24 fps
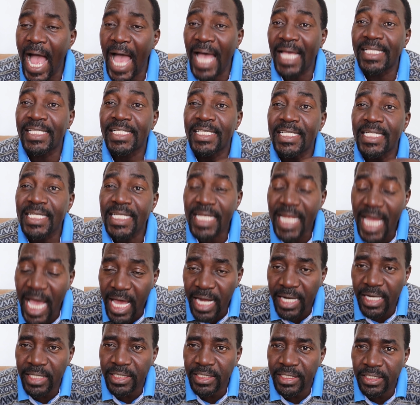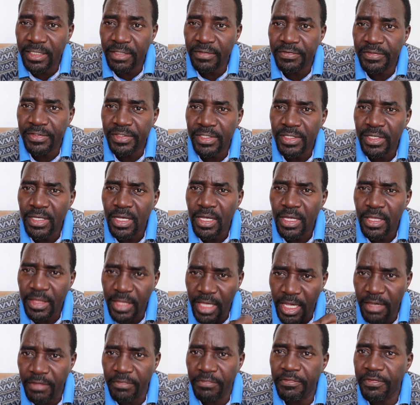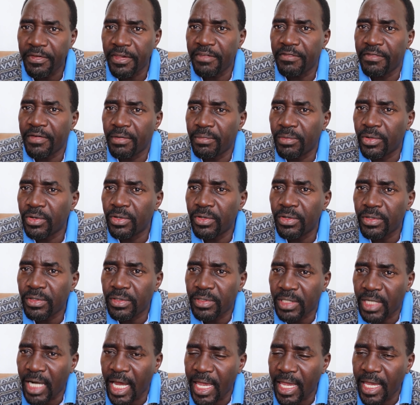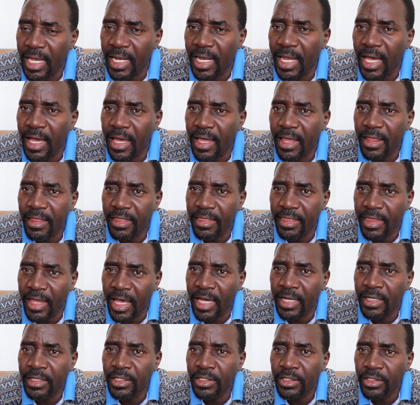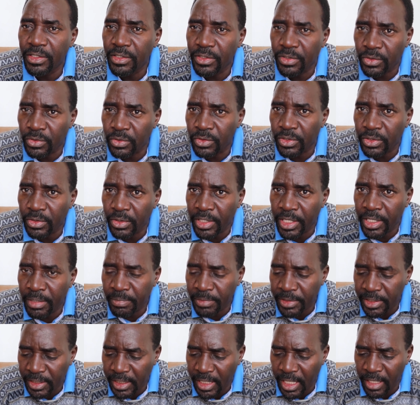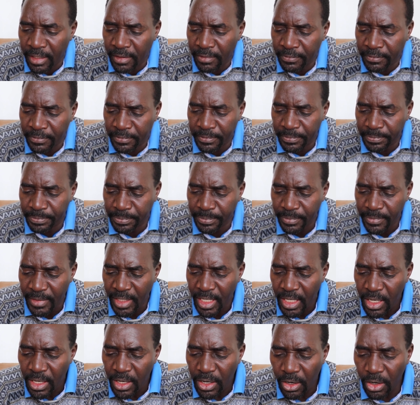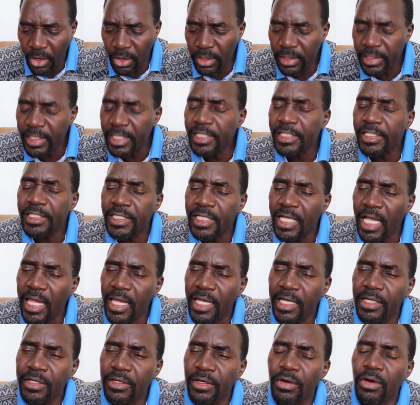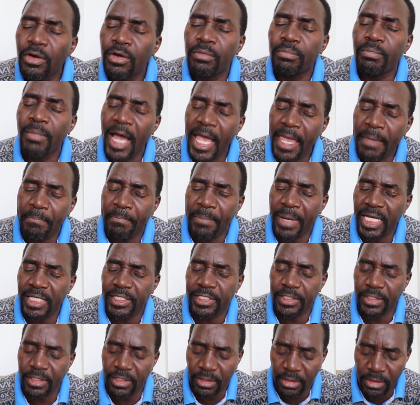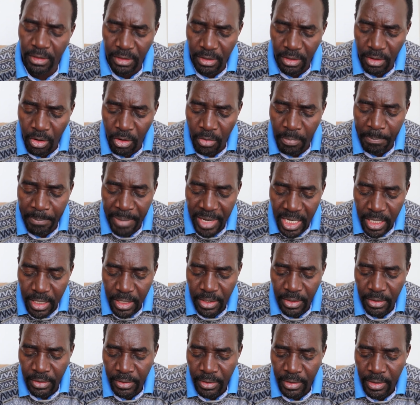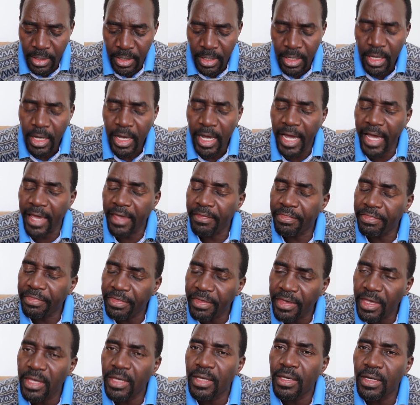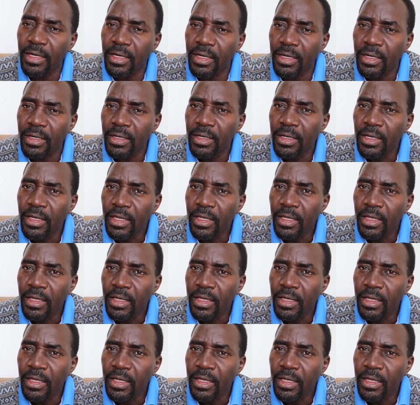as narratives, they favor more Raila than Ruto himself. All this said, on my personal opinion, I think